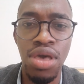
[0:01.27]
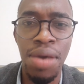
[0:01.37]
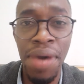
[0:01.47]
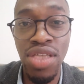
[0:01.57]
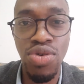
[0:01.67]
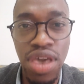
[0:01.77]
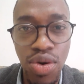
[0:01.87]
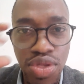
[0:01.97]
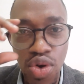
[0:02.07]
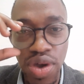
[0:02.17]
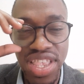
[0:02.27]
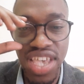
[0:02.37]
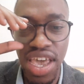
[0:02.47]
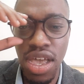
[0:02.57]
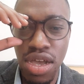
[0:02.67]
Emmanuel here with a quick
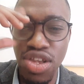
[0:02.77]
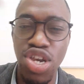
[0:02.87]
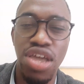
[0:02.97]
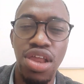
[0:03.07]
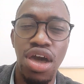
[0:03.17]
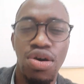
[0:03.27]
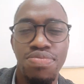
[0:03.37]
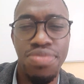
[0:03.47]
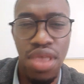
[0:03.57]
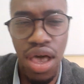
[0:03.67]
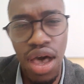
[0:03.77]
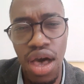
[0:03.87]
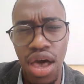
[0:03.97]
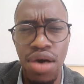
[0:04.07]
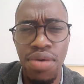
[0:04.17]
take. Check it out.
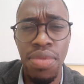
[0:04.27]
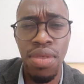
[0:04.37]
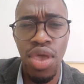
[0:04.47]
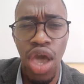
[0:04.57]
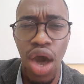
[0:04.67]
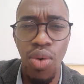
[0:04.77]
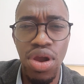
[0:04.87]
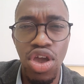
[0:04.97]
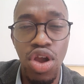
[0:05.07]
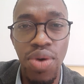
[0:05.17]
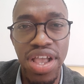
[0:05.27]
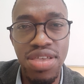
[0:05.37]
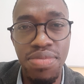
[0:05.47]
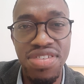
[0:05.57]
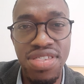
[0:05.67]
I want to correct
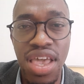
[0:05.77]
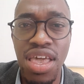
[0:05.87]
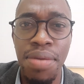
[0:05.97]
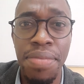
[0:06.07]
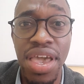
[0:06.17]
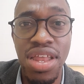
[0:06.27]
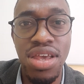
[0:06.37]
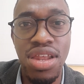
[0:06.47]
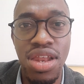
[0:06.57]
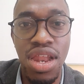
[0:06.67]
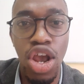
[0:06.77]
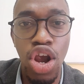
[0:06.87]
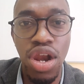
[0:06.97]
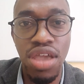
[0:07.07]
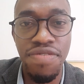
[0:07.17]
a mistake I made in an
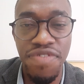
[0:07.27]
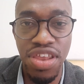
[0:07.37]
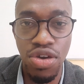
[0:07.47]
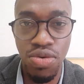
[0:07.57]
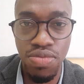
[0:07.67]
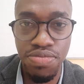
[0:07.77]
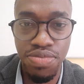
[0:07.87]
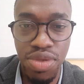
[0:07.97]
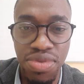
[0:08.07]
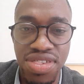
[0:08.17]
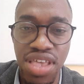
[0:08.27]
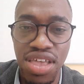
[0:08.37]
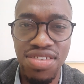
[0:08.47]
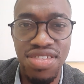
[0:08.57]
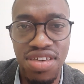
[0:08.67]
earlier video. The
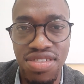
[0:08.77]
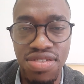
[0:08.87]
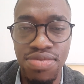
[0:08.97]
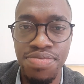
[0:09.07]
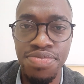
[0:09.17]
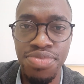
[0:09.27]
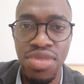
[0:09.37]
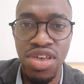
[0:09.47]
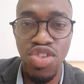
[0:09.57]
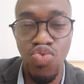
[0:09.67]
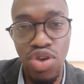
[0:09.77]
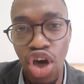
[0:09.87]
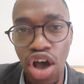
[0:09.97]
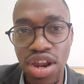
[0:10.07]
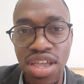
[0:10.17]
mistake is this. It's
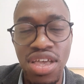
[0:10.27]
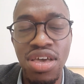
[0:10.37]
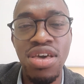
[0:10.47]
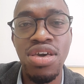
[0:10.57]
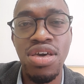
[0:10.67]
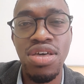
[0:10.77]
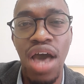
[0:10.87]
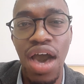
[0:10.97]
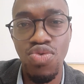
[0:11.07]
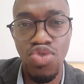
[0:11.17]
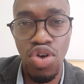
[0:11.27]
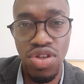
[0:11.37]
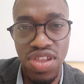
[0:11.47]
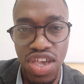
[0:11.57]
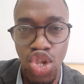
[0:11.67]
regarding how to
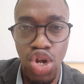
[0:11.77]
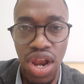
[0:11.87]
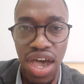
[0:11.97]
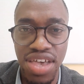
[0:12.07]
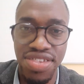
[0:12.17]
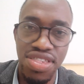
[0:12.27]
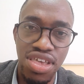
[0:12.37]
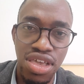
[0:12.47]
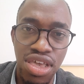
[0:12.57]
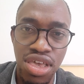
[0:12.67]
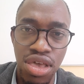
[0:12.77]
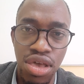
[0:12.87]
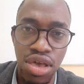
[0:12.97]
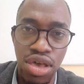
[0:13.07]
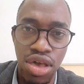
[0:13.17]
contextualize the
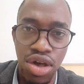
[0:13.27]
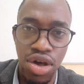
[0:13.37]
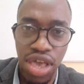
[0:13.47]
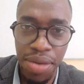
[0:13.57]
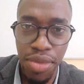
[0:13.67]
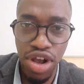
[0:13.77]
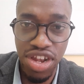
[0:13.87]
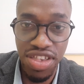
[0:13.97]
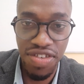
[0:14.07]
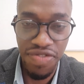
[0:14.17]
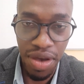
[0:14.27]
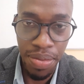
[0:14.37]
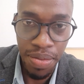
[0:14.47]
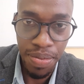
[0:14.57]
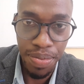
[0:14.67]
emergence of the
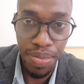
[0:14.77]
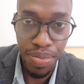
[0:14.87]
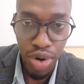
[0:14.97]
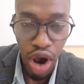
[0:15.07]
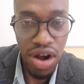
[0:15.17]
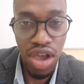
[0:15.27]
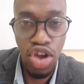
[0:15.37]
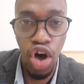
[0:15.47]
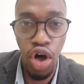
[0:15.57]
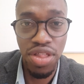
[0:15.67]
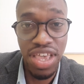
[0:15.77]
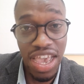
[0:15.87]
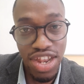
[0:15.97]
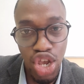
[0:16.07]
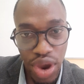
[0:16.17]
product called the
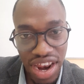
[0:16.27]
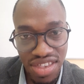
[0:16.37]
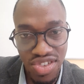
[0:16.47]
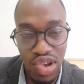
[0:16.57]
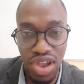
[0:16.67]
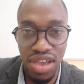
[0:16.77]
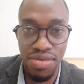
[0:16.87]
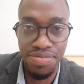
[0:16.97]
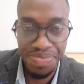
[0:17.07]
integrated circuit.